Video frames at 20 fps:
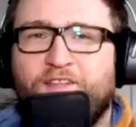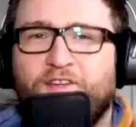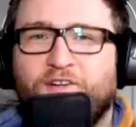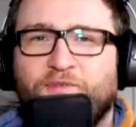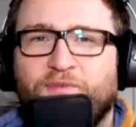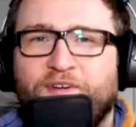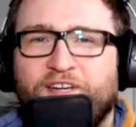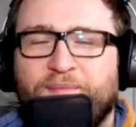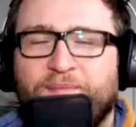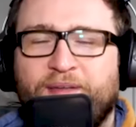
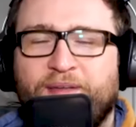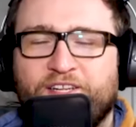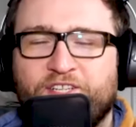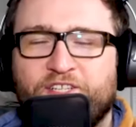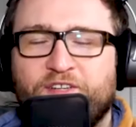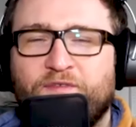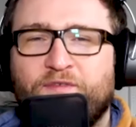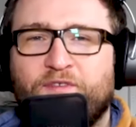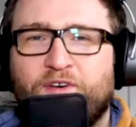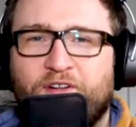already
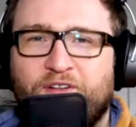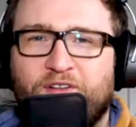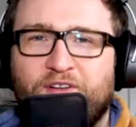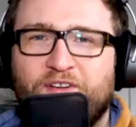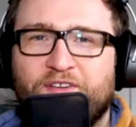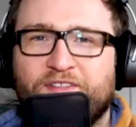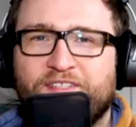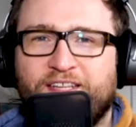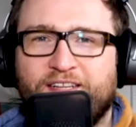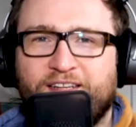mentioned
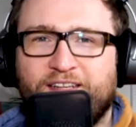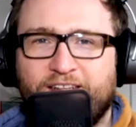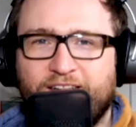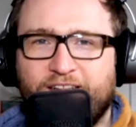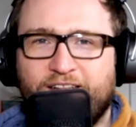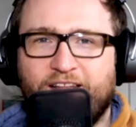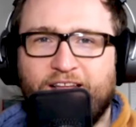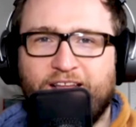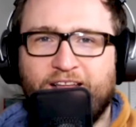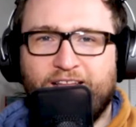Fortnox and
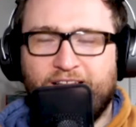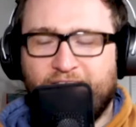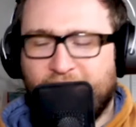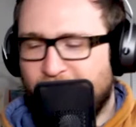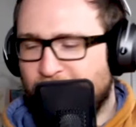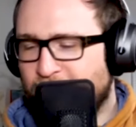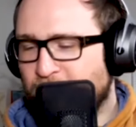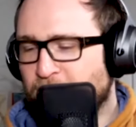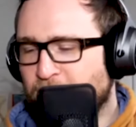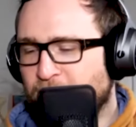
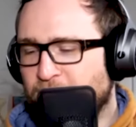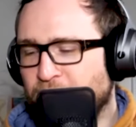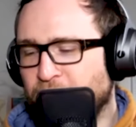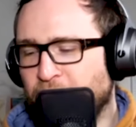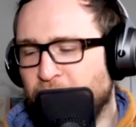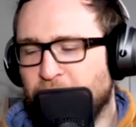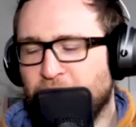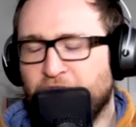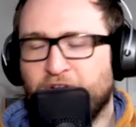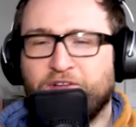
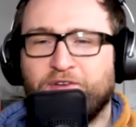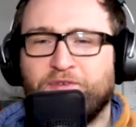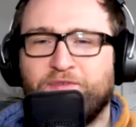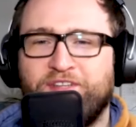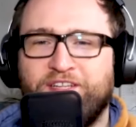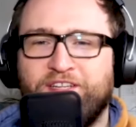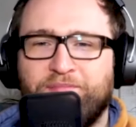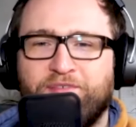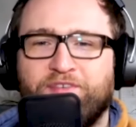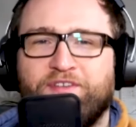we want to go
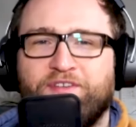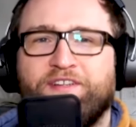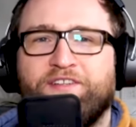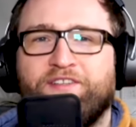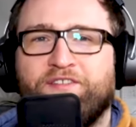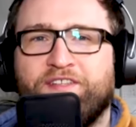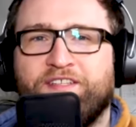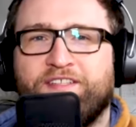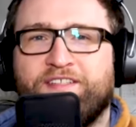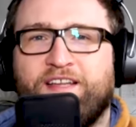deeper
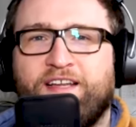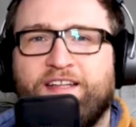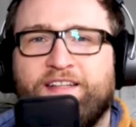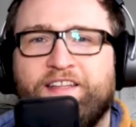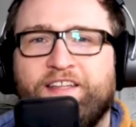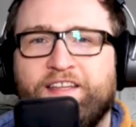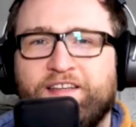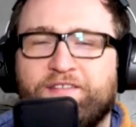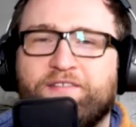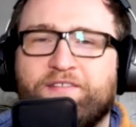into this
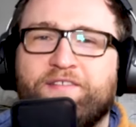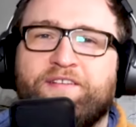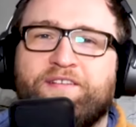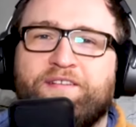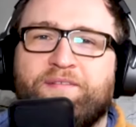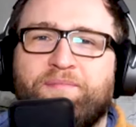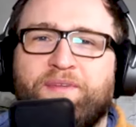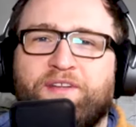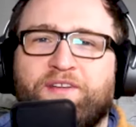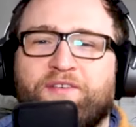idea
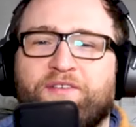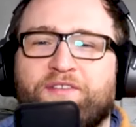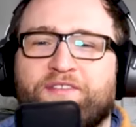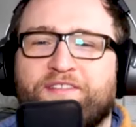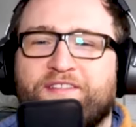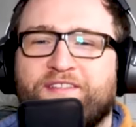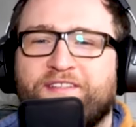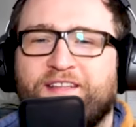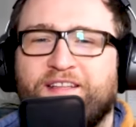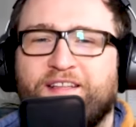
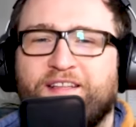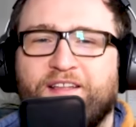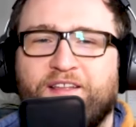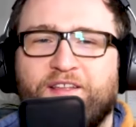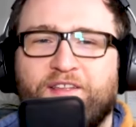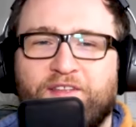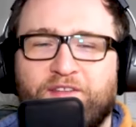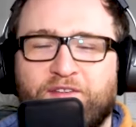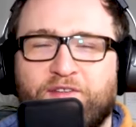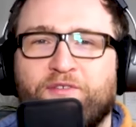because
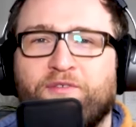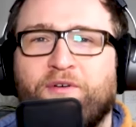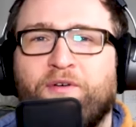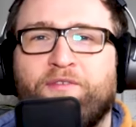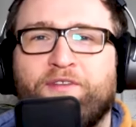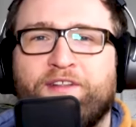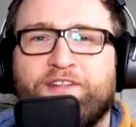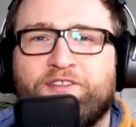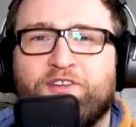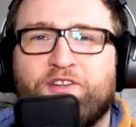you
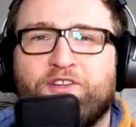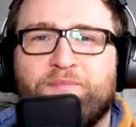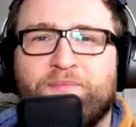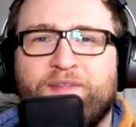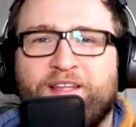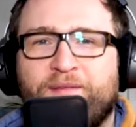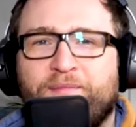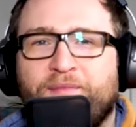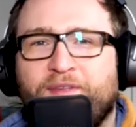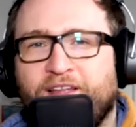already told
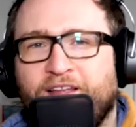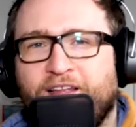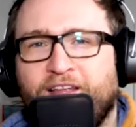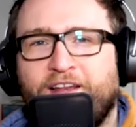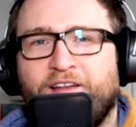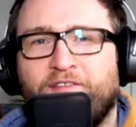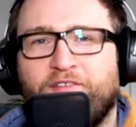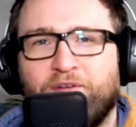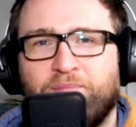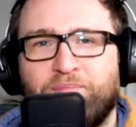me
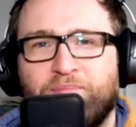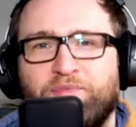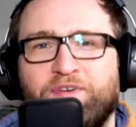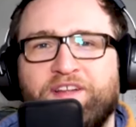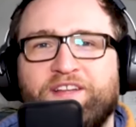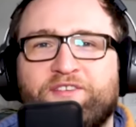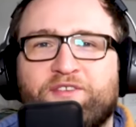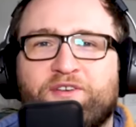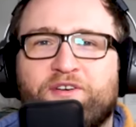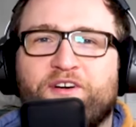in our
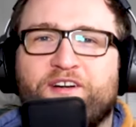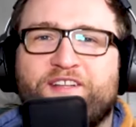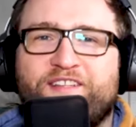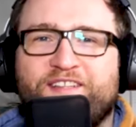pre-talk